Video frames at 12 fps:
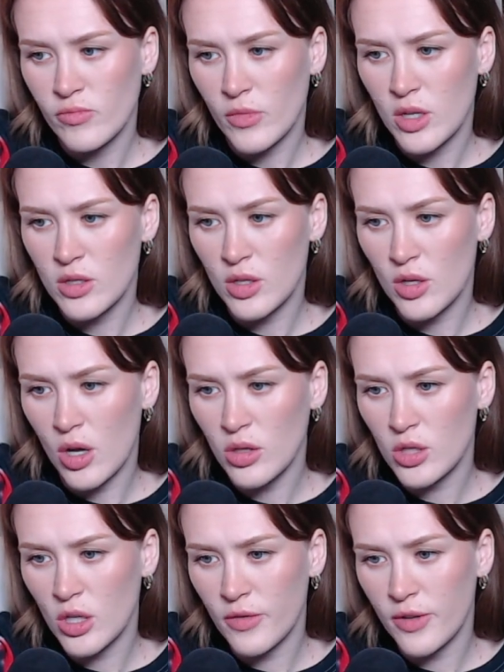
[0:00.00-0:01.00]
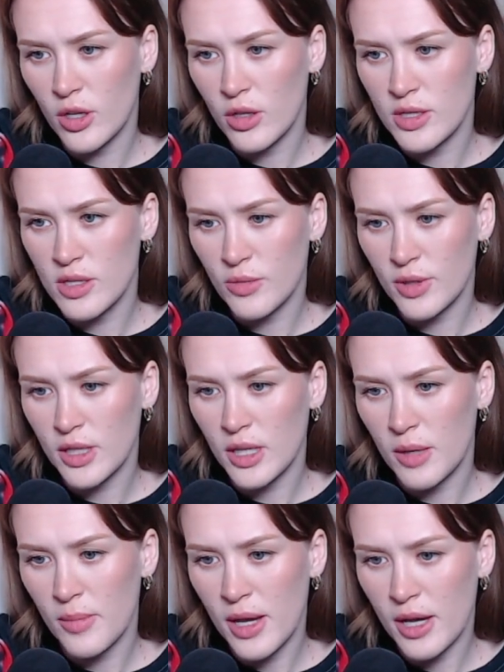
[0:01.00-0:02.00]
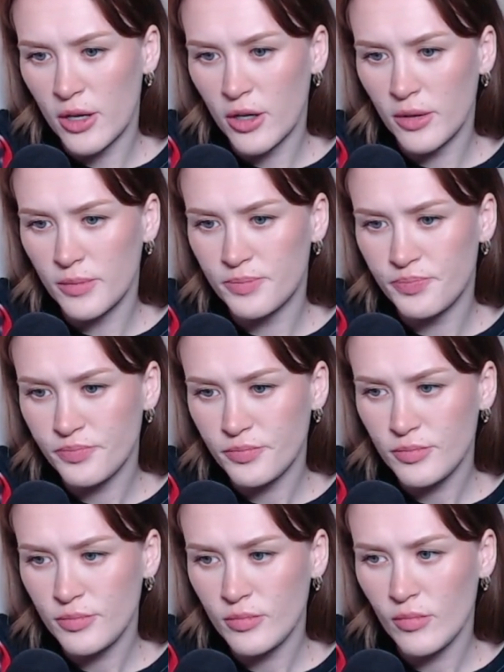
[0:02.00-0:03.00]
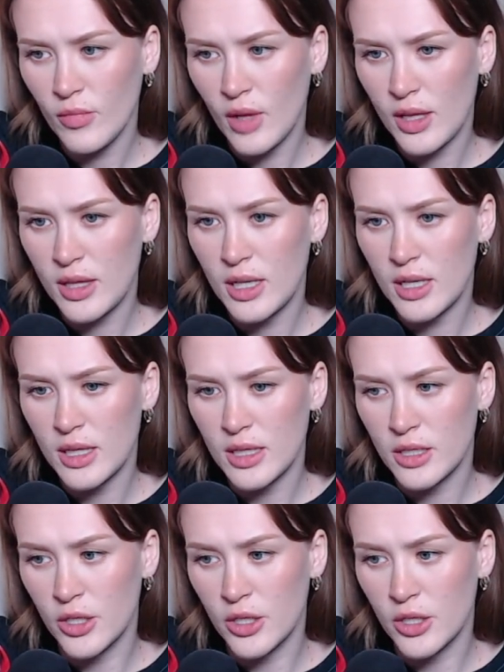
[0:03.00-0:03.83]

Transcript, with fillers: Because the nocturne of it all isn't really going to matter at the end of the